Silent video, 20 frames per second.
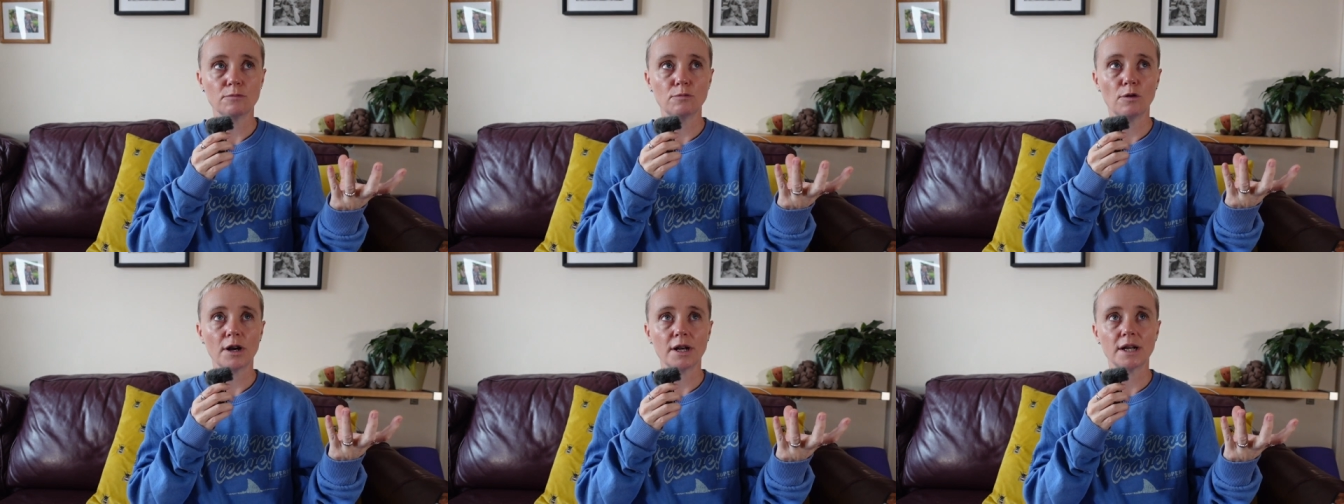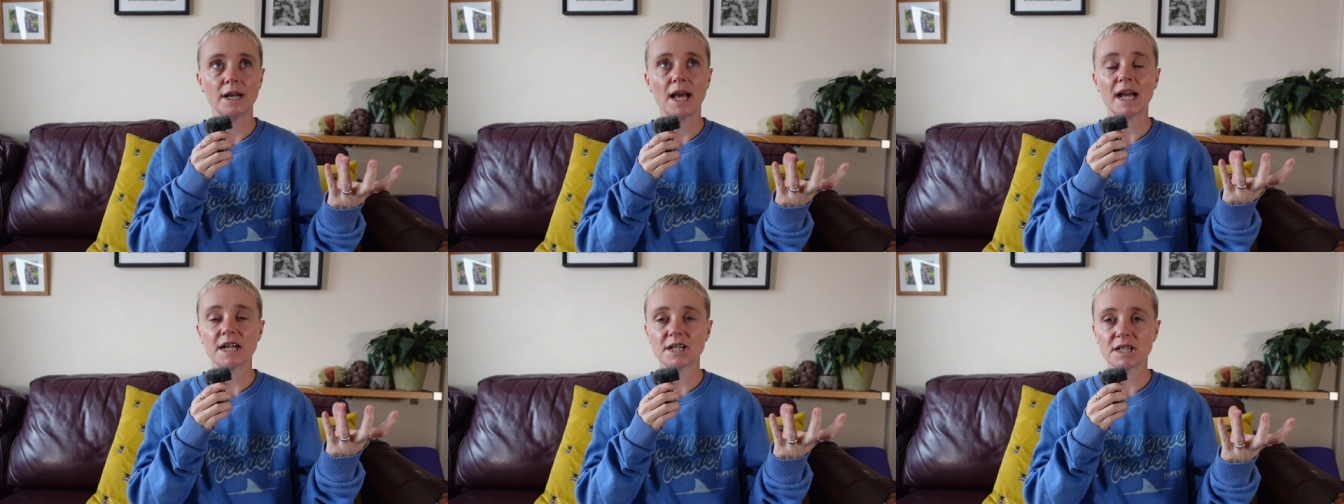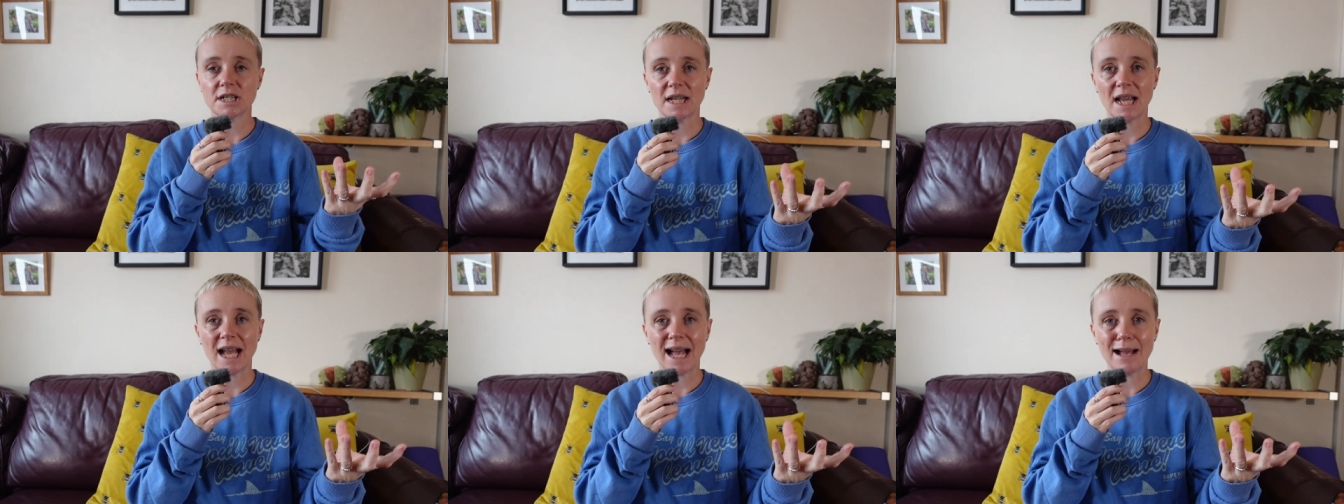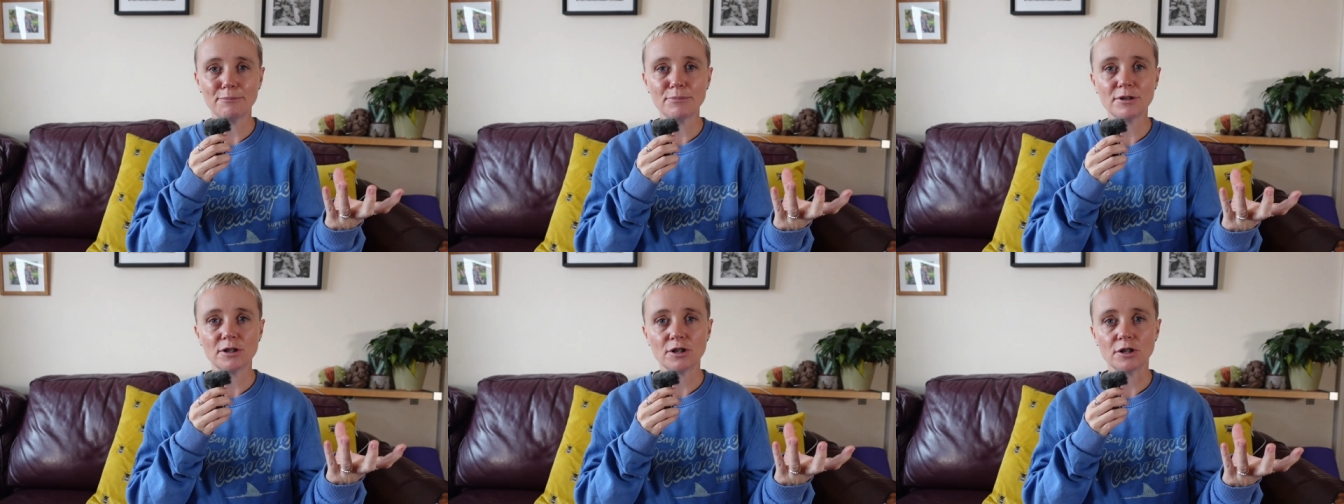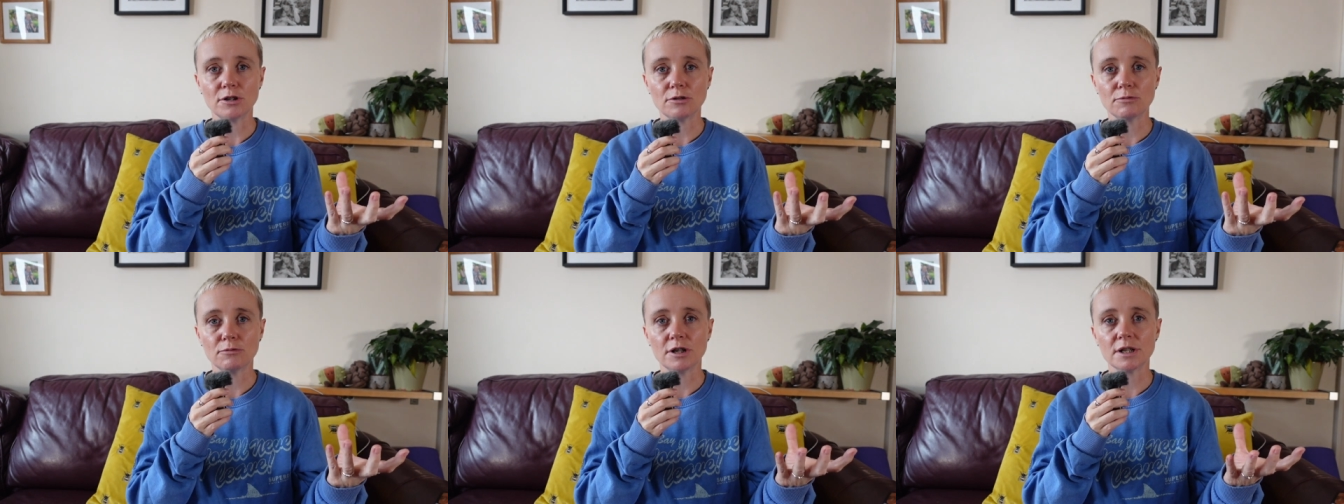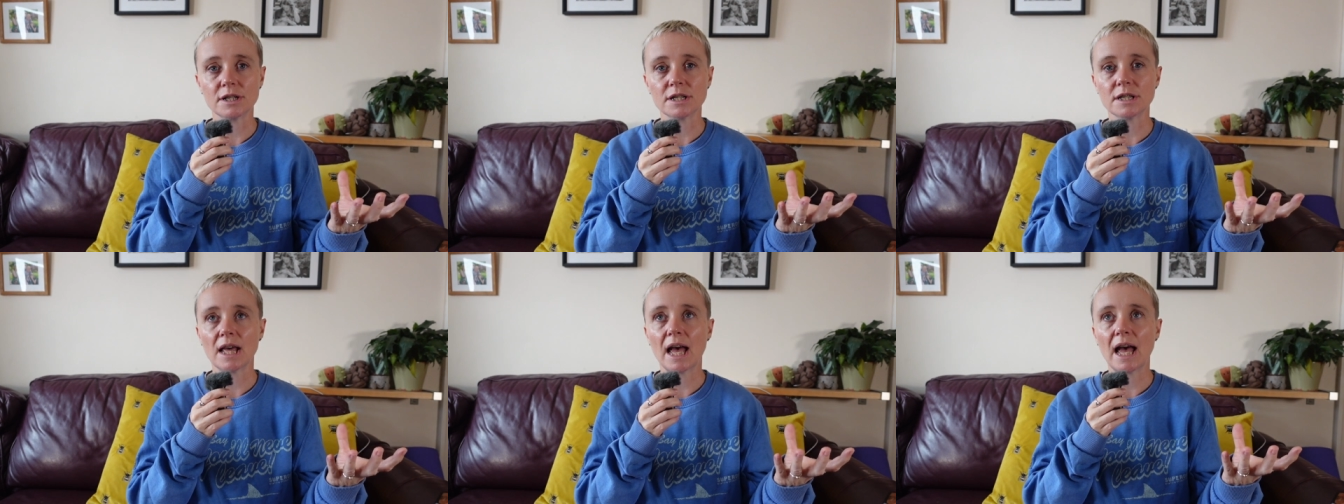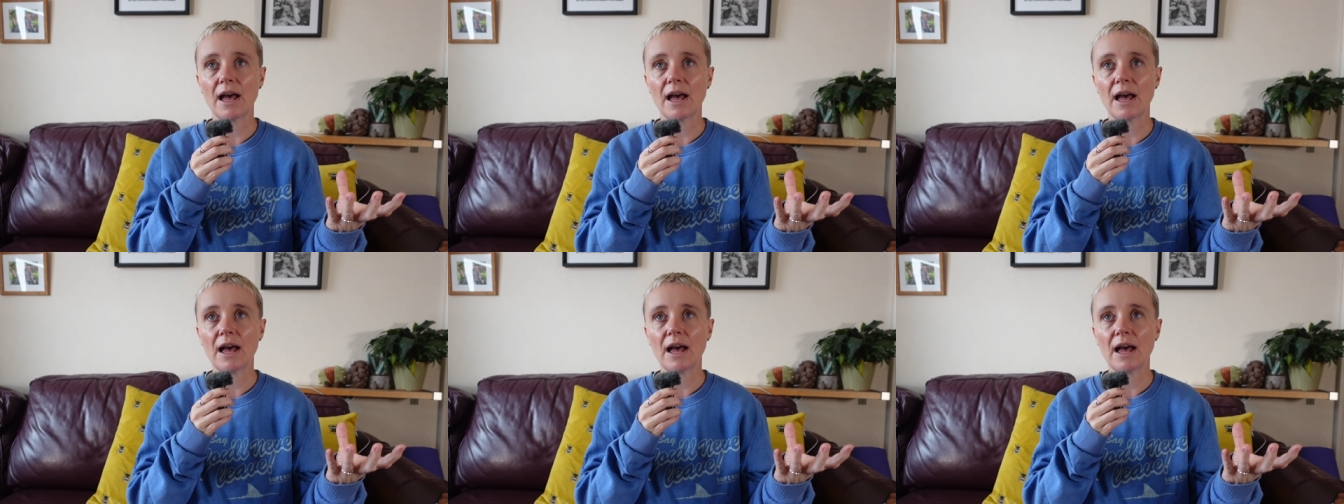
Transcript: what had actually happened was that